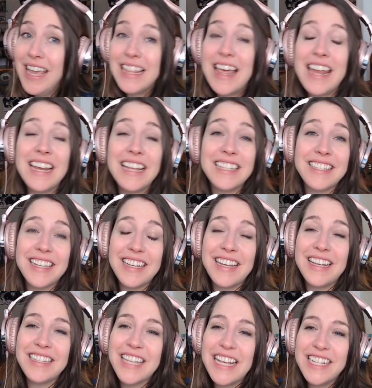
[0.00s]
that is,
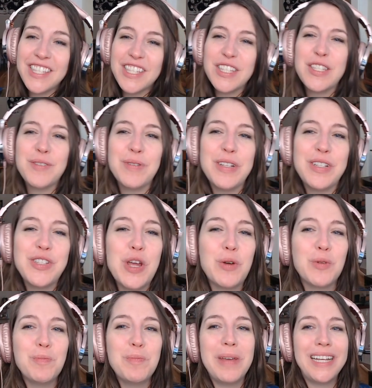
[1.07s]
it's, it's, a, it's
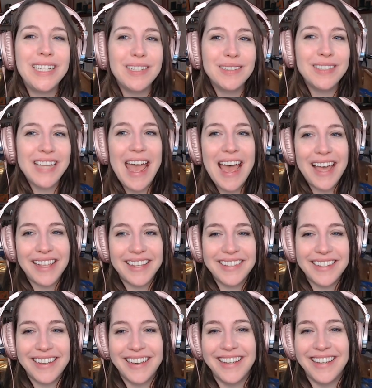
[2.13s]
no mean task.